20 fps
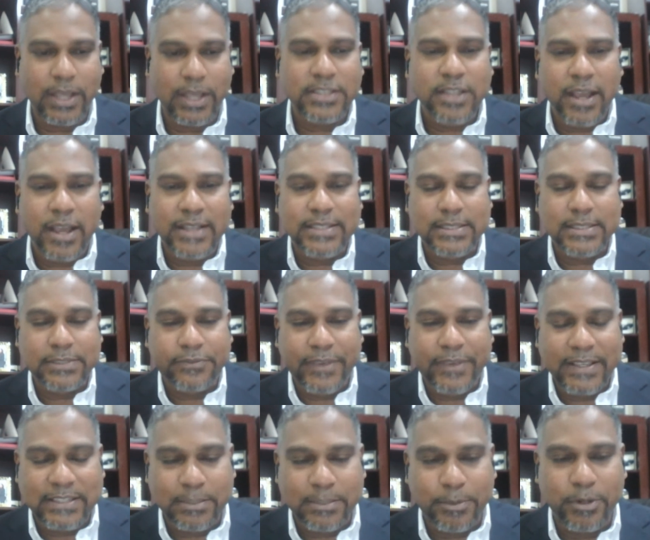As long as it's
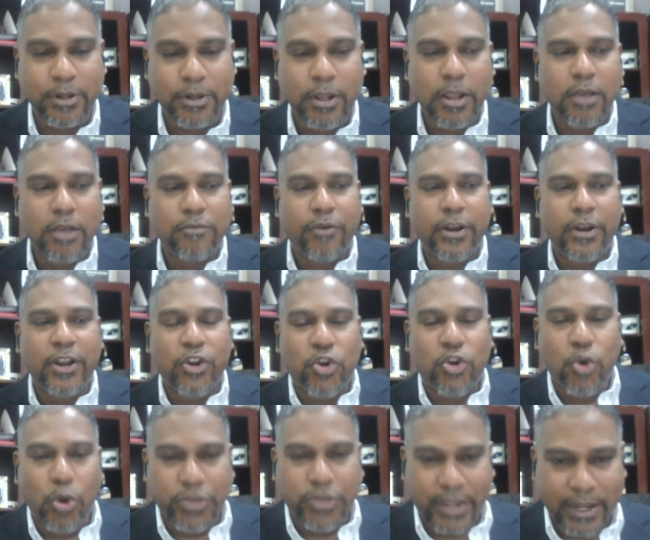feasible for the
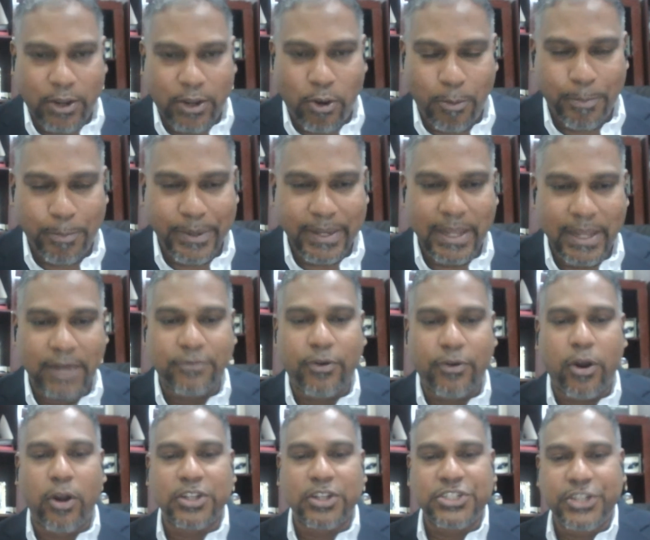growth of the company and
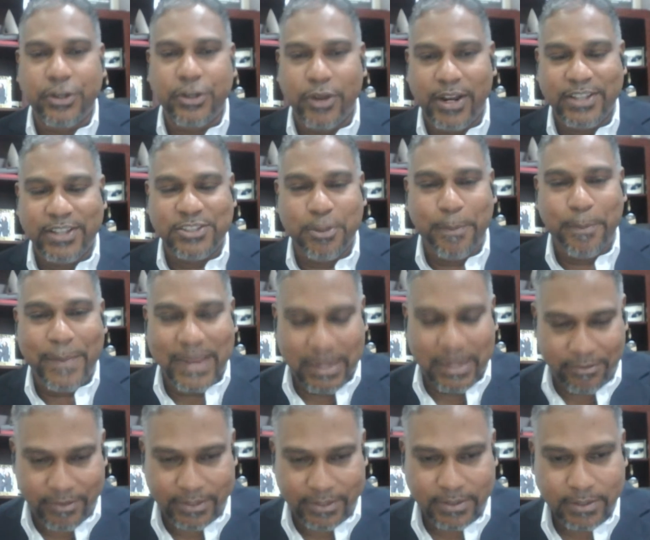for our shareholders to
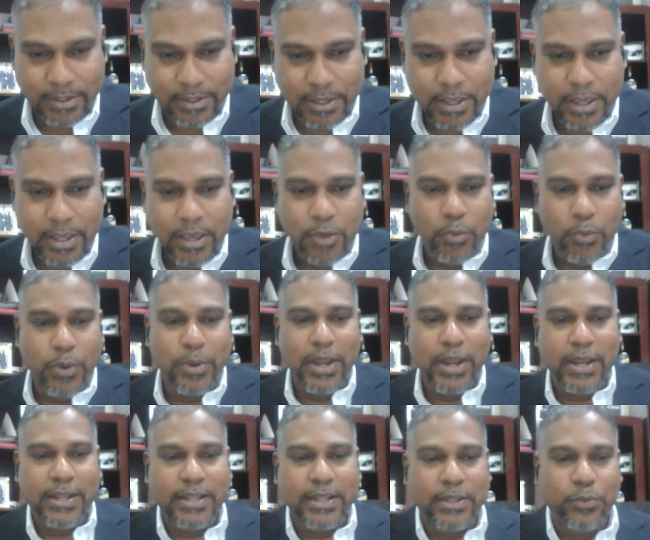benefit, we
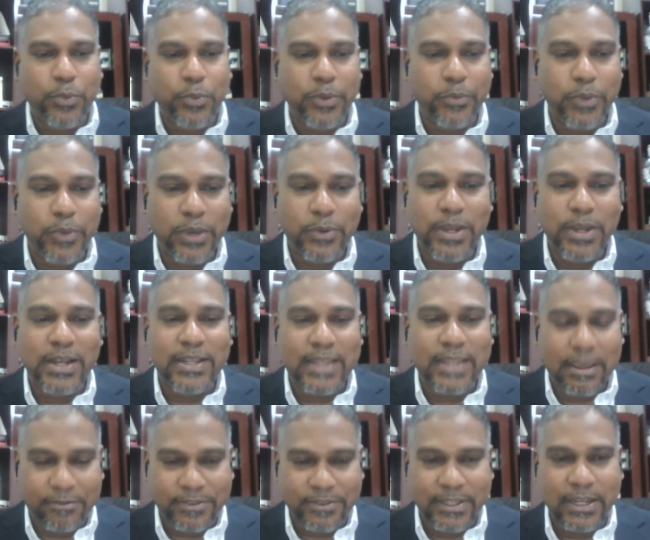will
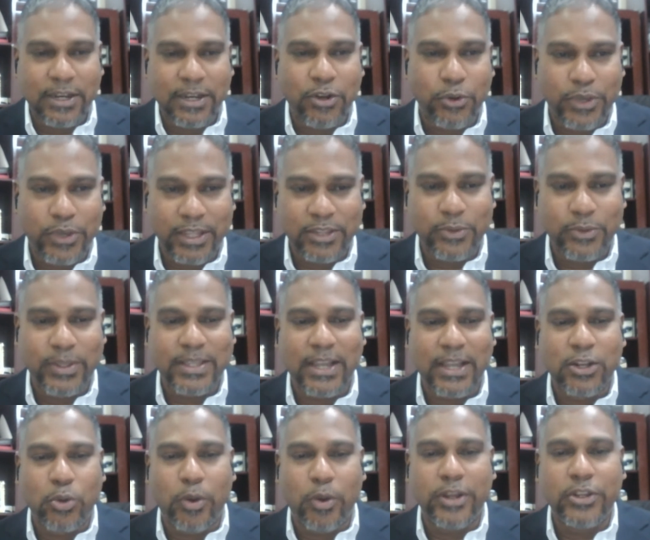definitely look into it
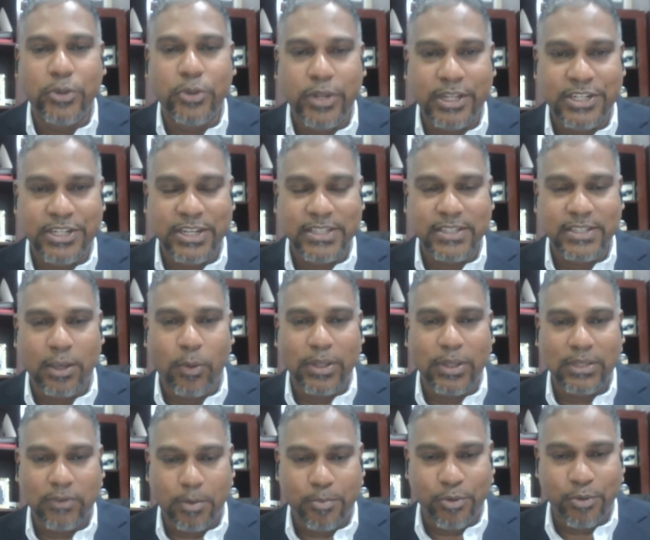and do our due diligence on
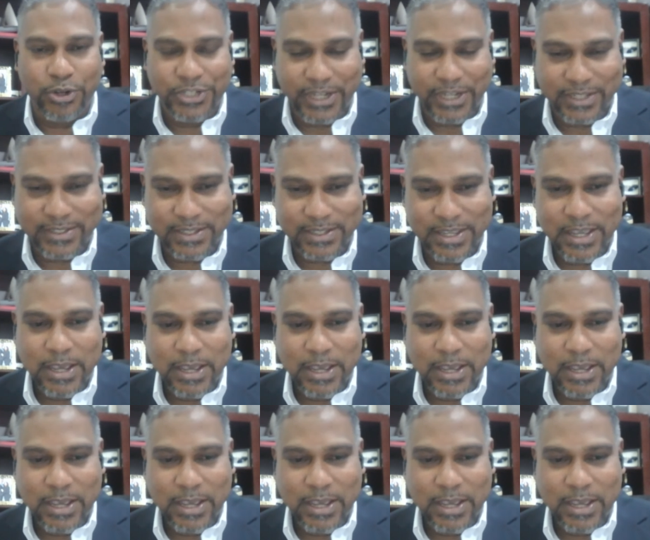whatever project.